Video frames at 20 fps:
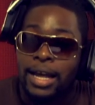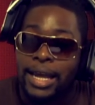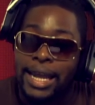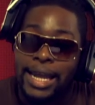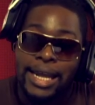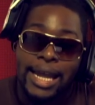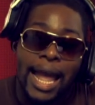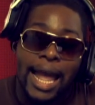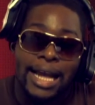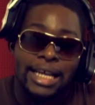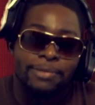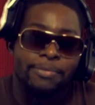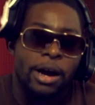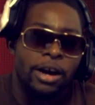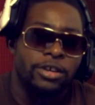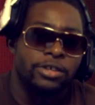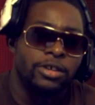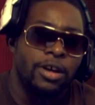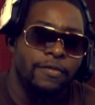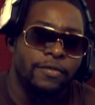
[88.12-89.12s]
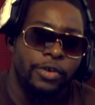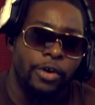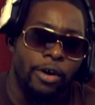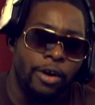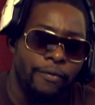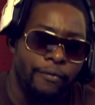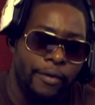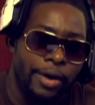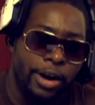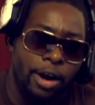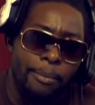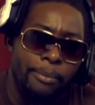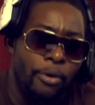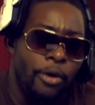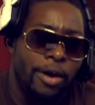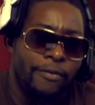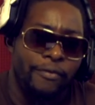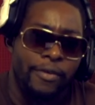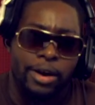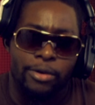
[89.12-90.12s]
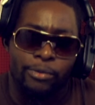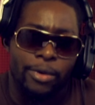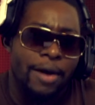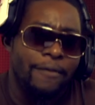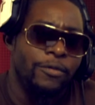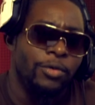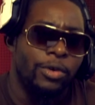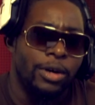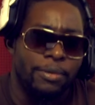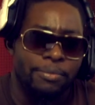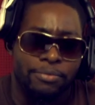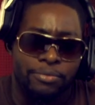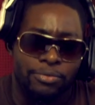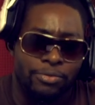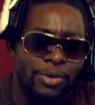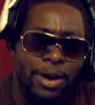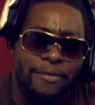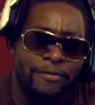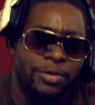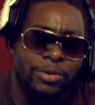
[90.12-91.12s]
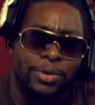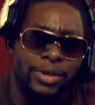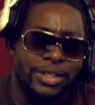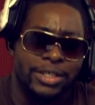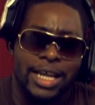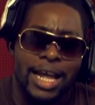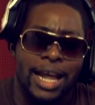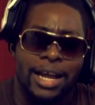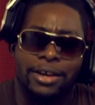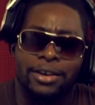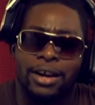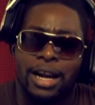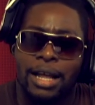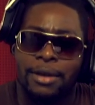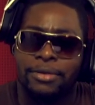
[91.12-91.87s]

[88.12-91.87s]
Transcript: EA is Microsoft's girlfriend or boyfriend, wherever you want to say.